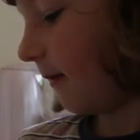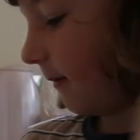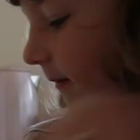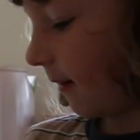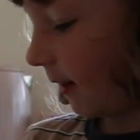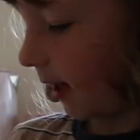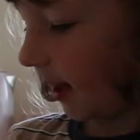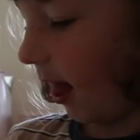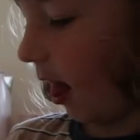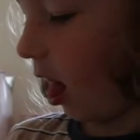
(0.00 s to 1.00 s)
is there
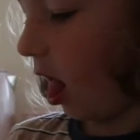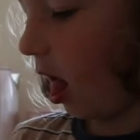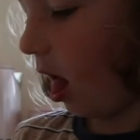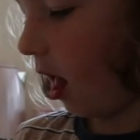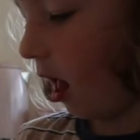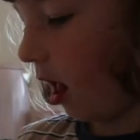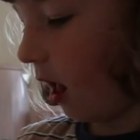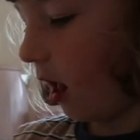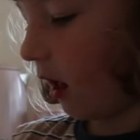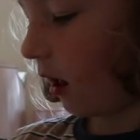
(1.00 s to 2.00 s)
one of these
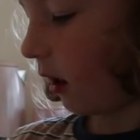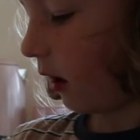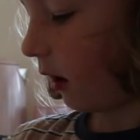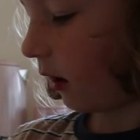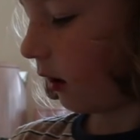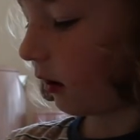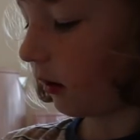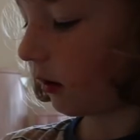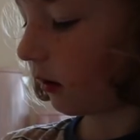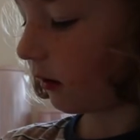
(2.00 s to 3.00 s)
biscuits that's just one on its
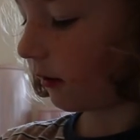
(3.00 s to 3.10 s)
own?